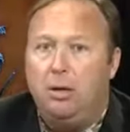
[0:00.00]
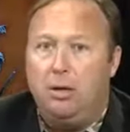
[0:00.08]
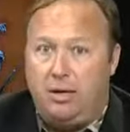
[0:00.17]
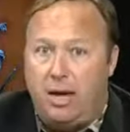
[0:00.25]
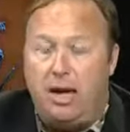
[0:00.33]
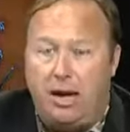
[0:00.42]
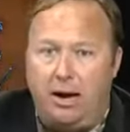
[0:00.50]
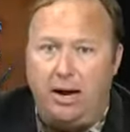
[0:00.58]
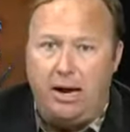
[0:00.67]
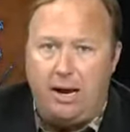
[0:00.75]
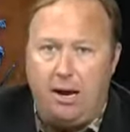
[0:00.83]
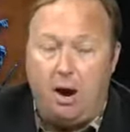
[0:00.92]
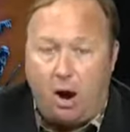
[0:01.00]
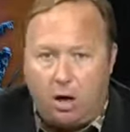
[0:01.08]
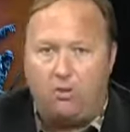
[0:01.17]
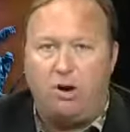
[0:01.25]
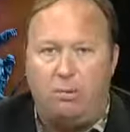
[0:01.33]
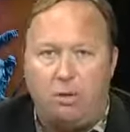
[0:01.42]
Yeah, and our
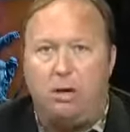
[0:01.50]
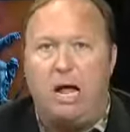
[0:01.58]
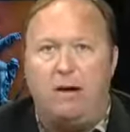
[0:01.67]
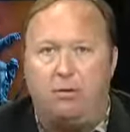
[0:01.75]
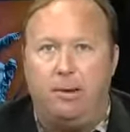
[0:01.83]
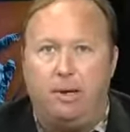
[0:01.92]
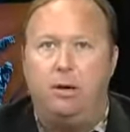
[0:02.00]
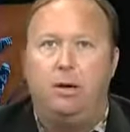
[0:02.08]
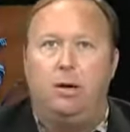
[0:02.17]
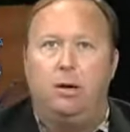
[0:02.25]
criminal government